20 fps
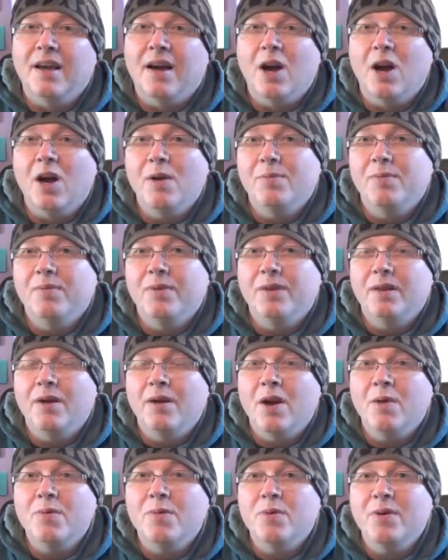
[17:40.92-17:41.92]
hope you know
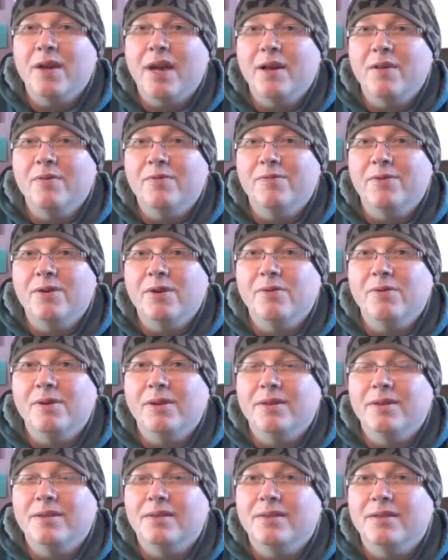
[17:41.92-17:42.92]
hope you're okay on
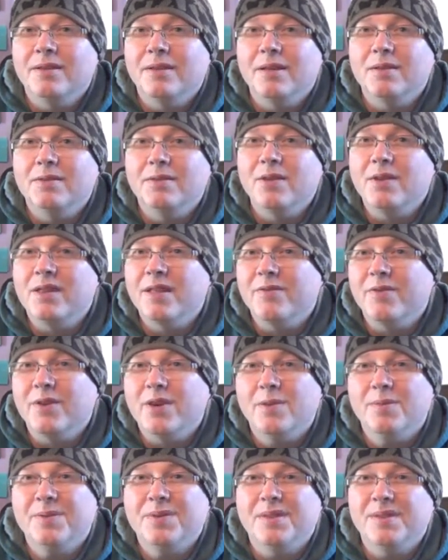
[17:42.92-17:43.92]
viewing and uh, do leave
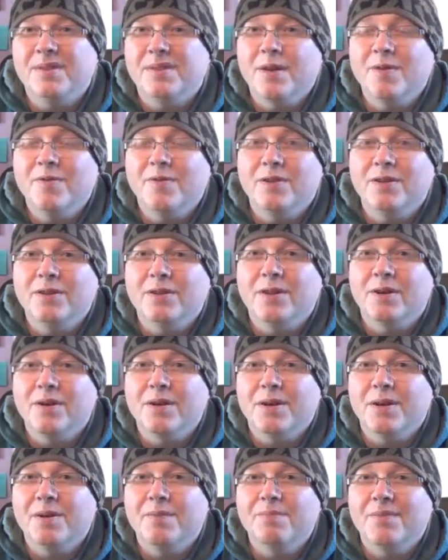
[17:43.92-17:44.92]
comments and so forth. I do
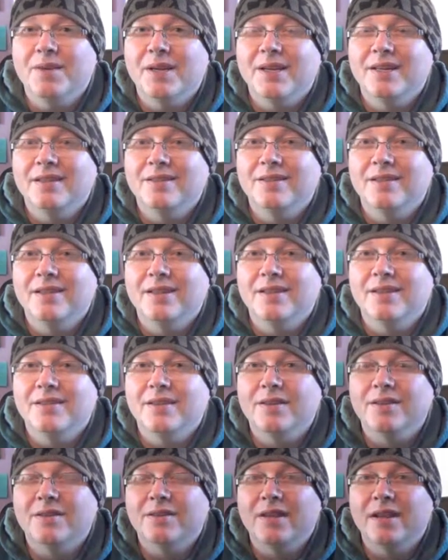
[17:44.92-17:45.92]
like them and uh, it's
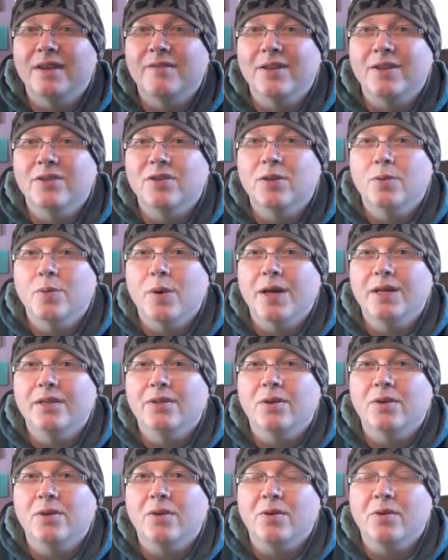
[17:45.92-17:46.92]
nice to have that two-way
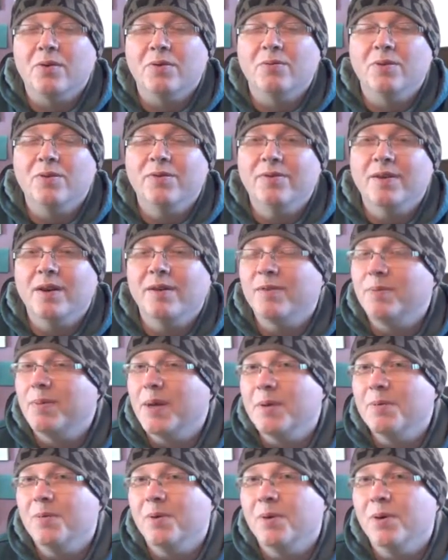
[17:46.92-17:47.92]
dialogue with other
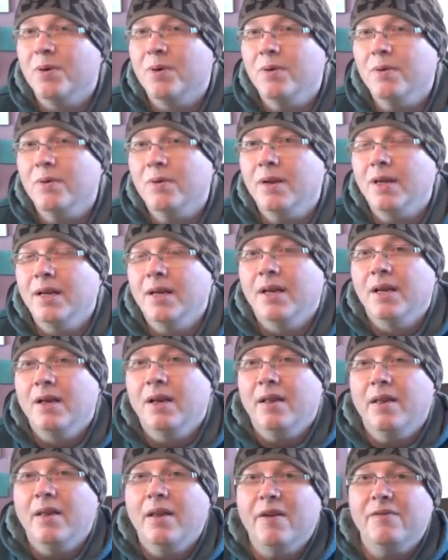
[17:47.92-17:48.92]
people who
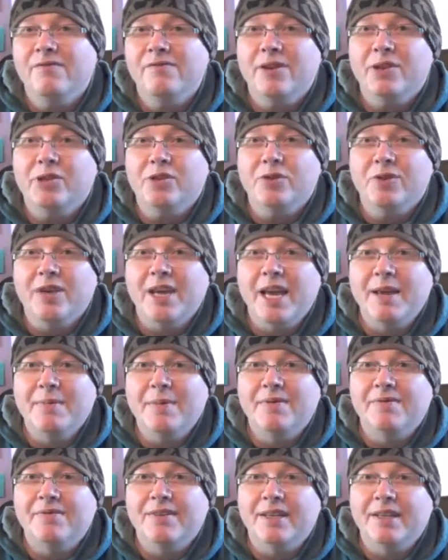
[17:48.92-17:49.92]
love retro
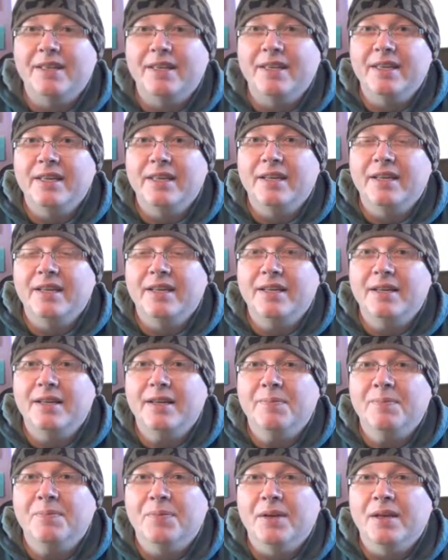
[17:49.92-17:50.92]
gaming really.
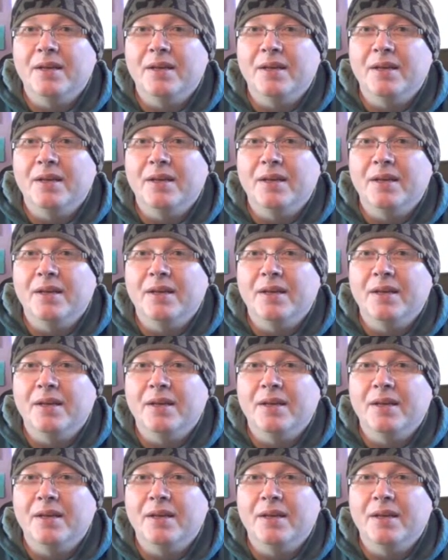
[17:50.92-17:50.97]
Uh,